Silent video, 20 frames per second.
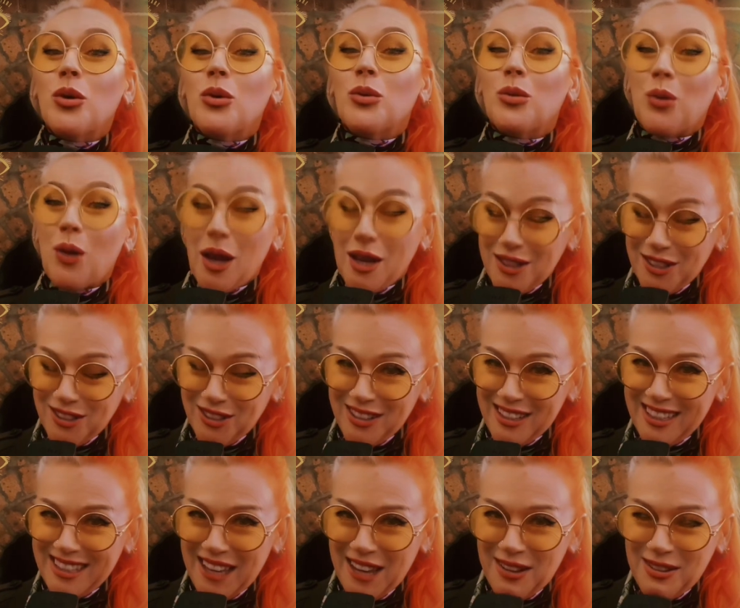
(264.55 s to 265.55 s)
wait till you
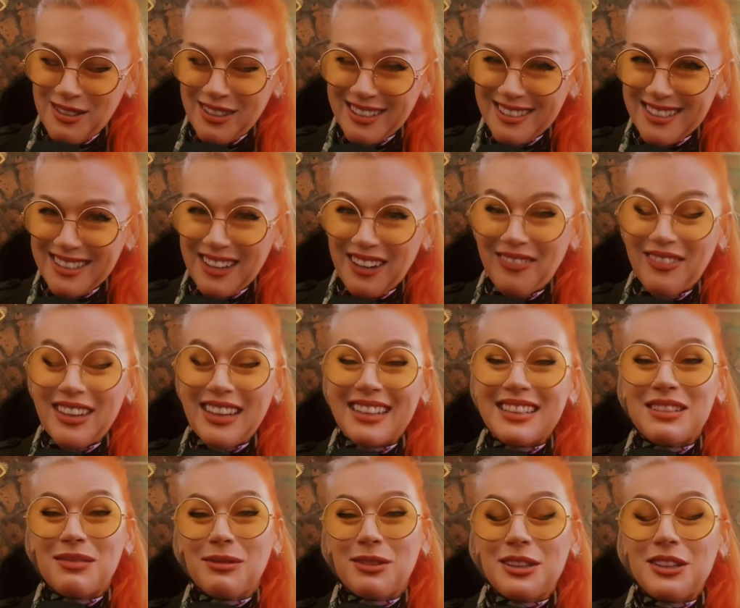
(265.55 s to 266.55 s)
see what's coming
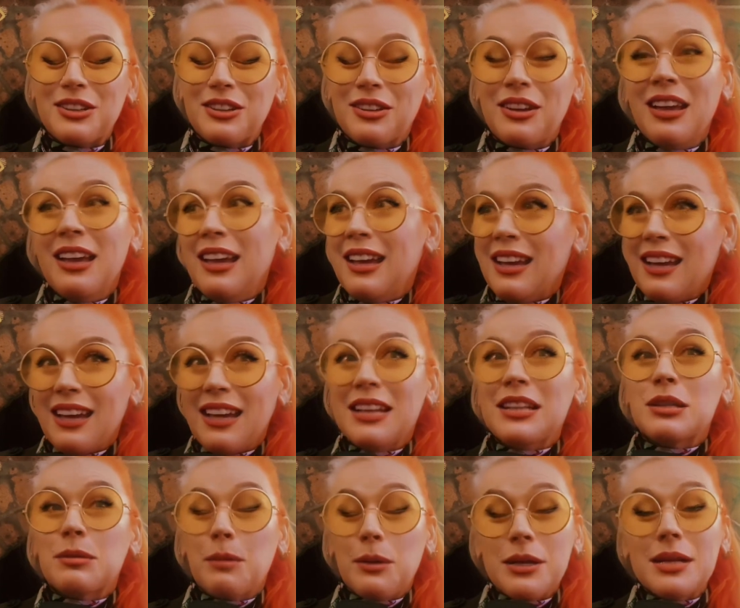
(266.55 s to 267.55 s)
it's pretty
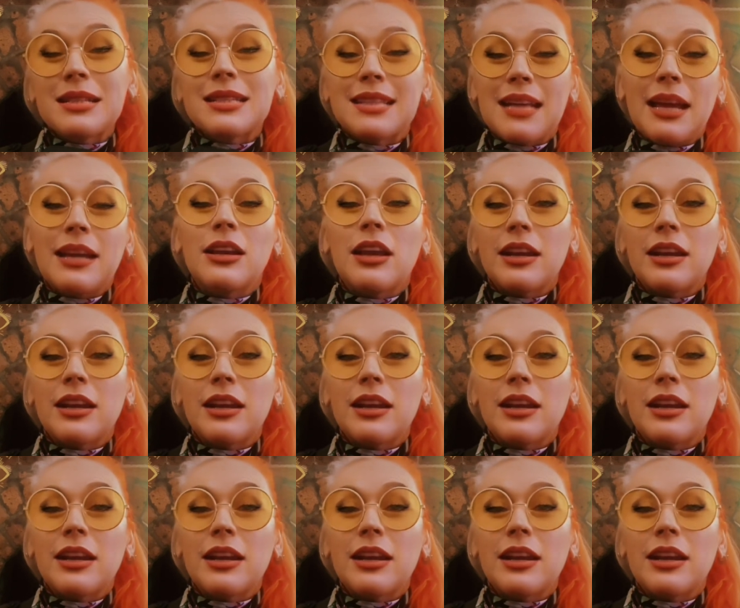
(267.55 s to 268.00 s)
it's pretty insane.